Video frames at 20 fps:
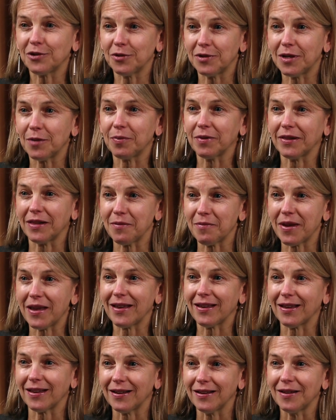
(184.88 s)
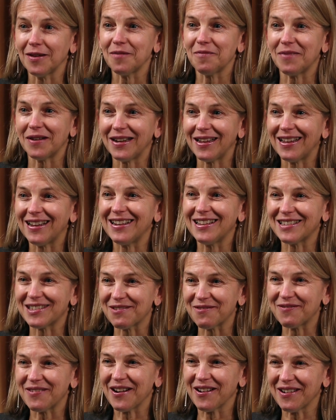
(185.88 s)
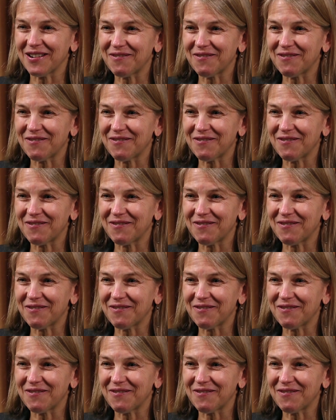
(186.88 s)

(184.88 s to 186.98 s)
who typically make it, but it is a very